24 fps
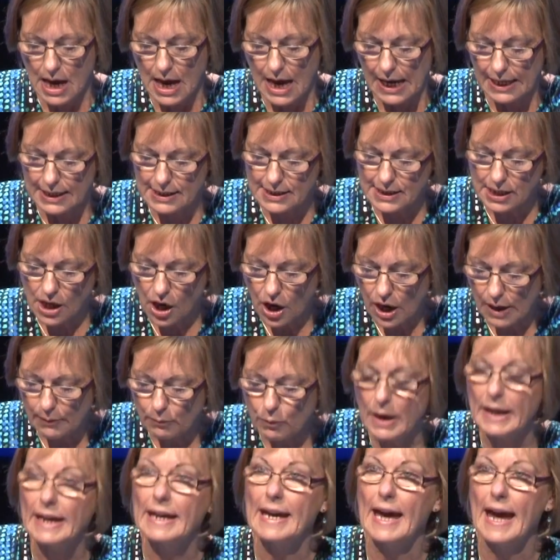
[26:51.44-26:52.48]
At a time
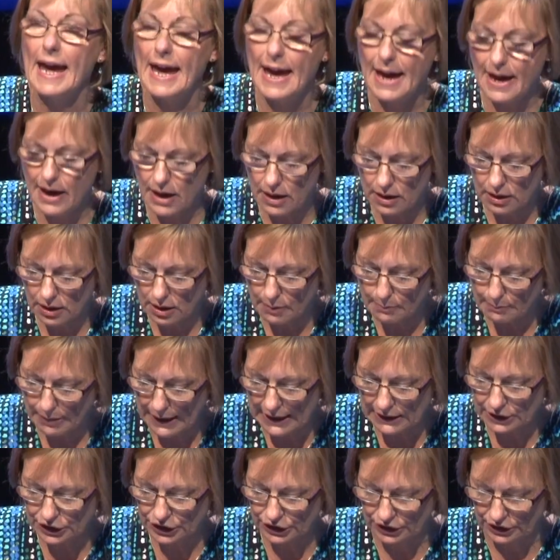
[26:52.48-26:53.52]
when care and
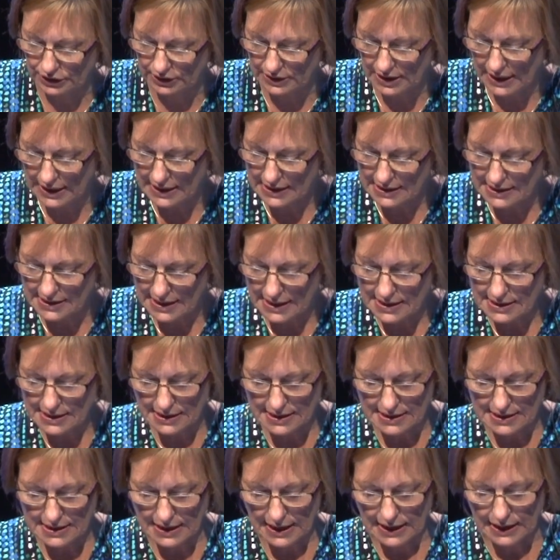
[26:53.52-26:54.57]
compassion take centre
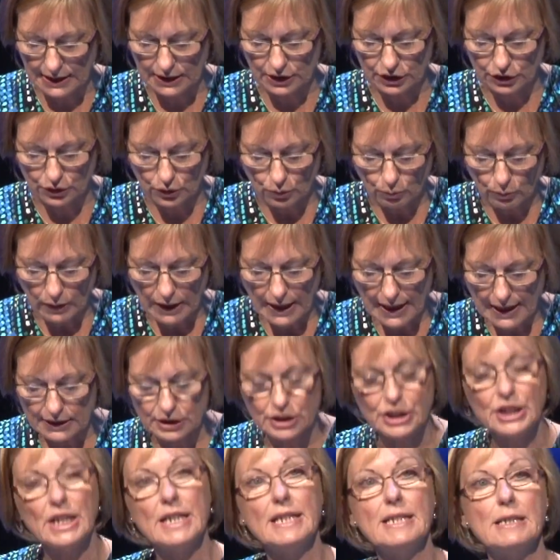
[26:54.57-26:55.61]
stage, we're
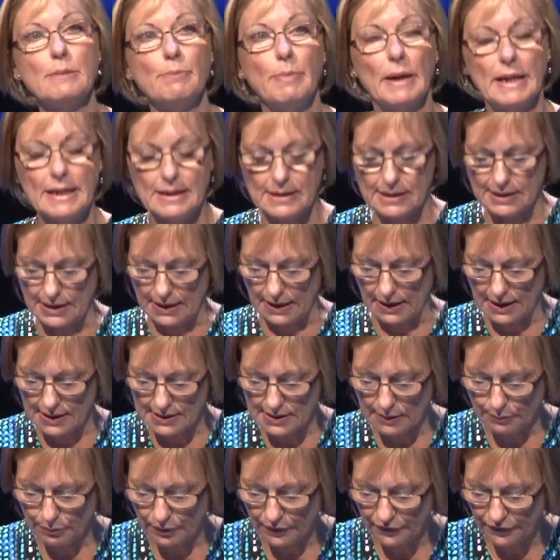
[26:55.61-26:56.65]
actually debating
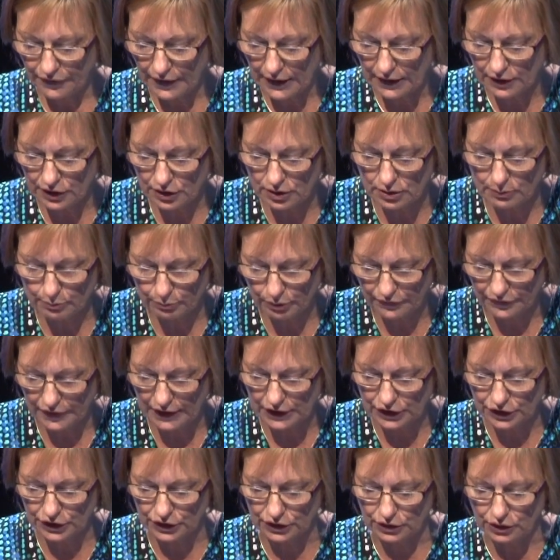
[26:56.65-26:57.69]
as a
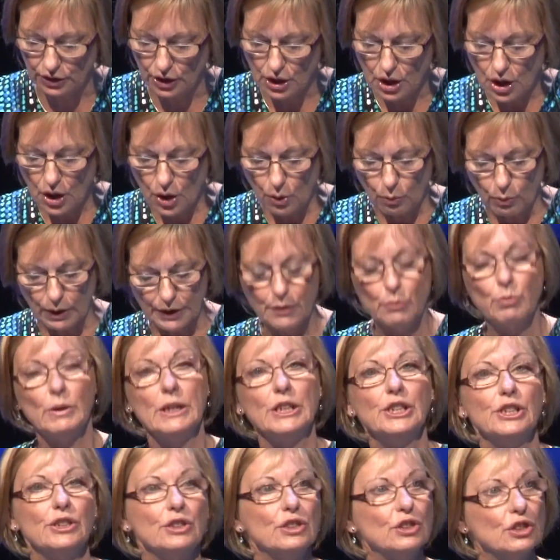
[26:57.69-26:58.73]
profession whether we
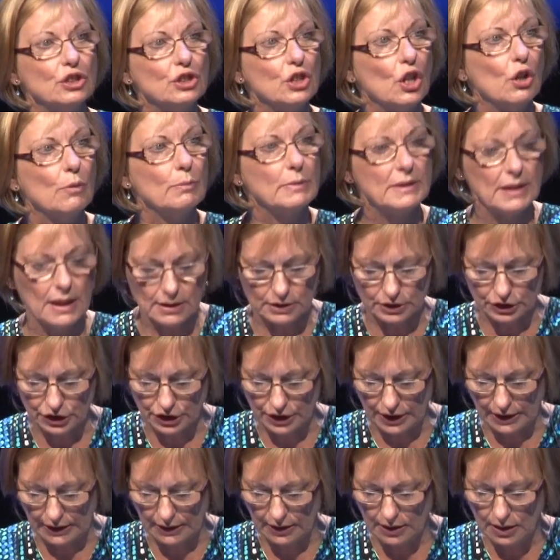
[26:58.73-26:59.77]
should stop
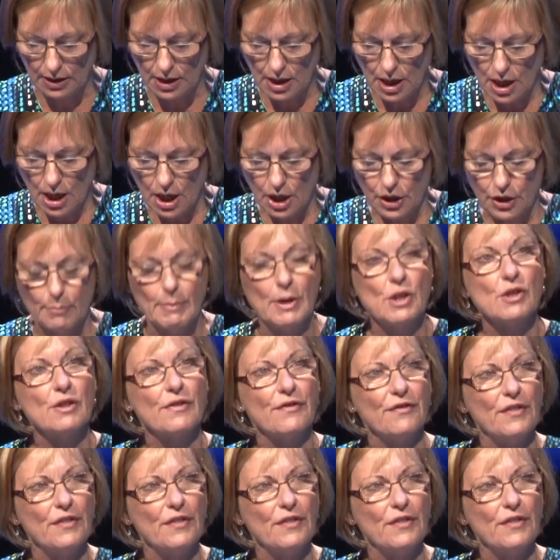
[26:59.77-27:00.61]
touching, the most